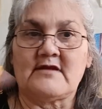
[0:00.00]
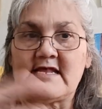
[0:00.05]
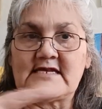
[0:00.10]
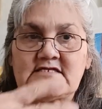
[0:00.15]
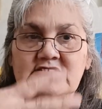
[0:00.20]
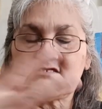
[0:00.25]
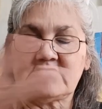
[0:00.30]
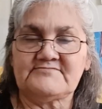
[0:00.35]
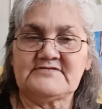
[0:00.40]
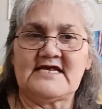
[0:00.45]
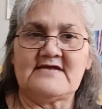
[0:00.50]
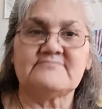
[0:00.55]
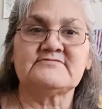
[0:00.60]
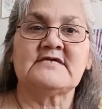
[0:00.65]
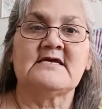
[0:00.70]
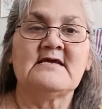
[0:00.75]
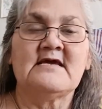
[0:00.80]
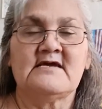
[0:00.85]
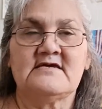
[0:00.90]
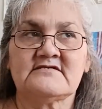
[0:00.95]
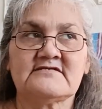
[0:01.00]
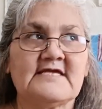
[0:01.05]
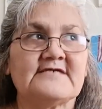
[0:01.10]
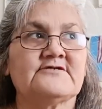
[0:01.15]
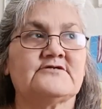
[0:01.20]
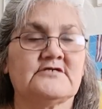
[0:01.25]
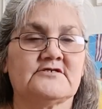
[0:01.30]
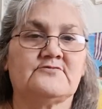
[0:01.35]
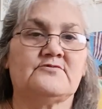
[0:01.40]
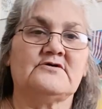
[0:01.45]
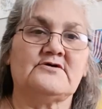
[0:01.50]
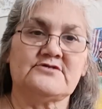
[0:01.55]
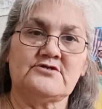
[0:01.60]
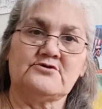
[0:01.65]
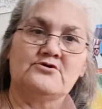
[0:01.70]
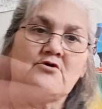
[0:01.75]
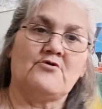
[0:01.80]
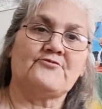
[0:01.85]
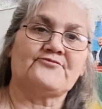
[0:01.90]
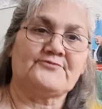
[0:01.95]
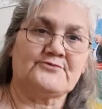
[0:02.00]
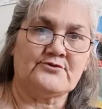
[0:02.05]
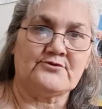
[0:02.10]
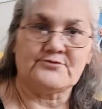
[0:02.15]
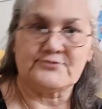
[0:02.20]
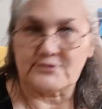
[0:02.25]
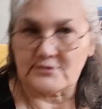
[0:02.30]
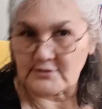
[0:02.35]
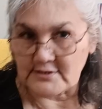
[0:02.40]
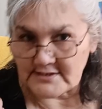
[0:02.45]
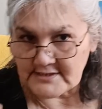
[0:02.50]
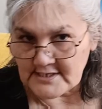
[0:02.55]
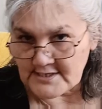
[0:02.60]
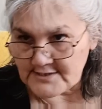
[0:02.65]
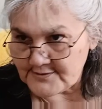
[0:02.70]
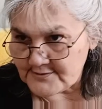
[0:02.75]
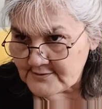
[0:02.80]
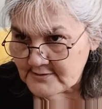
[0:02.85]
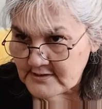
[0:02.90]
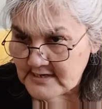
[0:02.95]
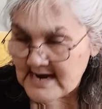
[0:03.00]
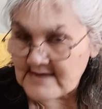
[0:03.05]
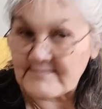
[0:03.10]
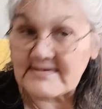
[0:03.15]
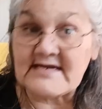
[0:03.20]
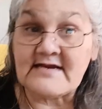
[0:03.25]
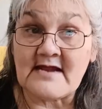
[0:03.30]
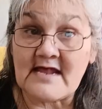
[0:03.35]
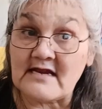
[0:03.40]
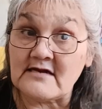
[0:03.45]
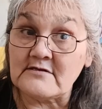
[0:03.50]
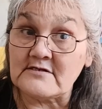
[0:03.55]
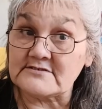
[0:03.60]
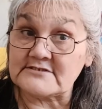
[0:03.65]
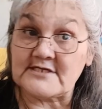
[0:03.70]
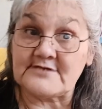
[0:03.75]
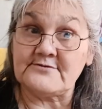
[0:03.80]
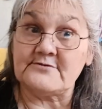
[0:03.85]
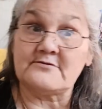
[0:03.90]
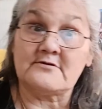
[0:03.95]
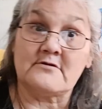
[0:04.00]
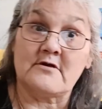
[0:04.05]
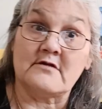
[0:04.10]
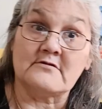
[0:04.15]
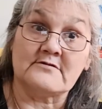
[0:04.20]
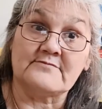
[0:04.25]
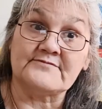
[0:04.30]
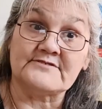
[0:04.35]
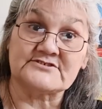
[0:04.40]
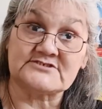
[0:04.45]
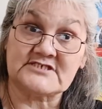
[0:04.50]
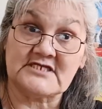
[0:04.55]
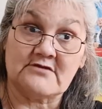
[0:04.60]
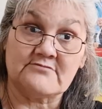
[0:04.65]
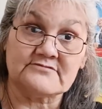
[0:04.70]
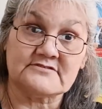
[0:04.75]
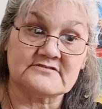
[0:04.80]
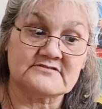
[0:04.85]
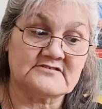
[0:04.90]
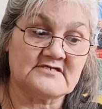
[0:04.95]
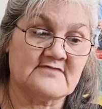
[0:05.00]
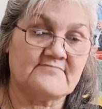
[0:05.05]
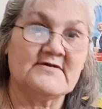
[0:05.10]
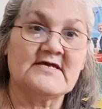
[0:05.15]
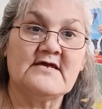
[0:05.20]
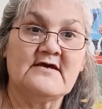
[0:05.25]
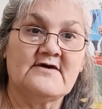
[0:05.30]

Like, sometimes it's like Goodwill. You go through and you look under. I mean, I looked under all of the shelves and stuff.